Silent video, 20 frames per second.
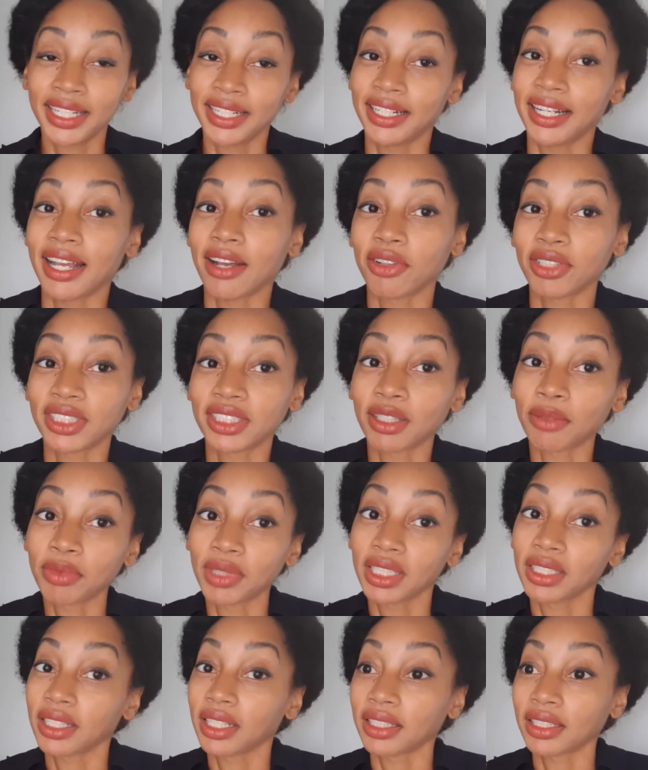Now it's
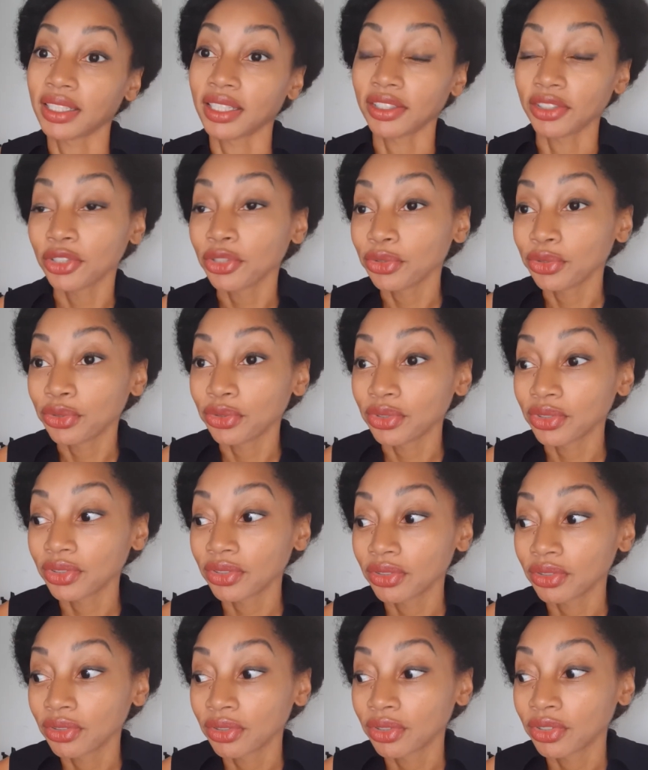something that they
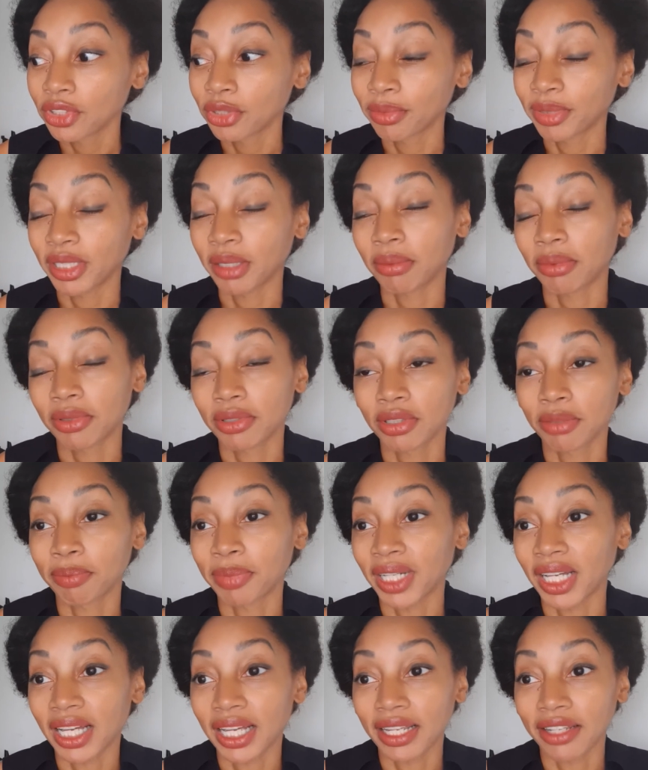use to be able to
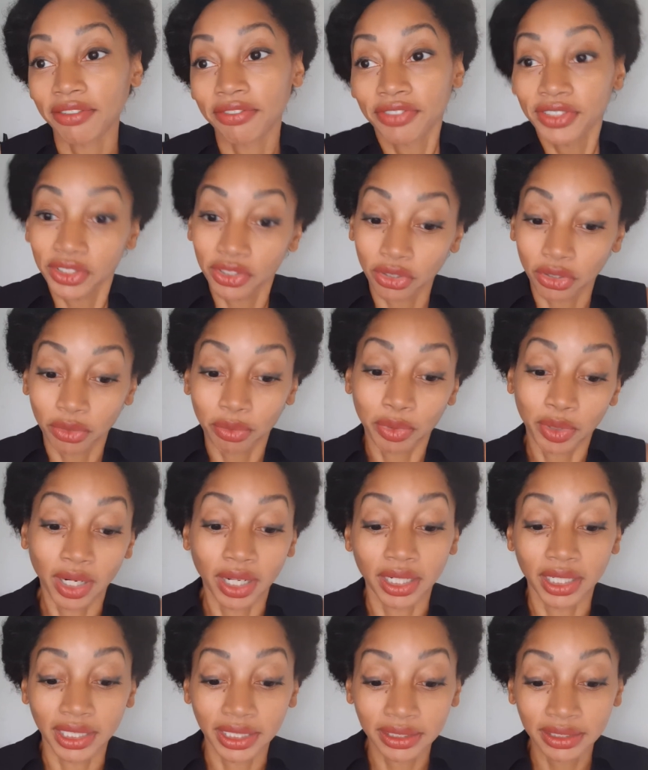buy physical
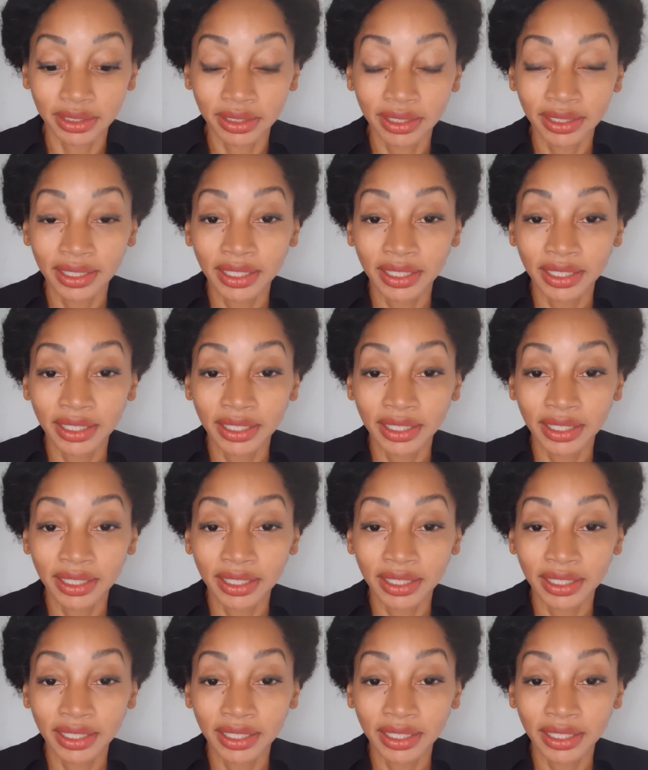products.